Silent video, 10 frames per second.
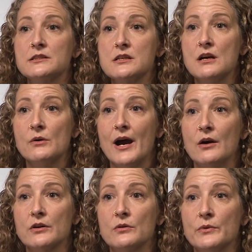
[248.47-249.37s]
to go
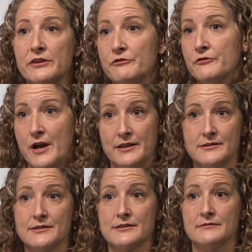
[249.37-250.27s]
out with
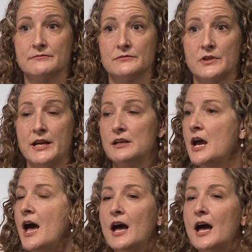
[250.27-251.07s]
friends, right?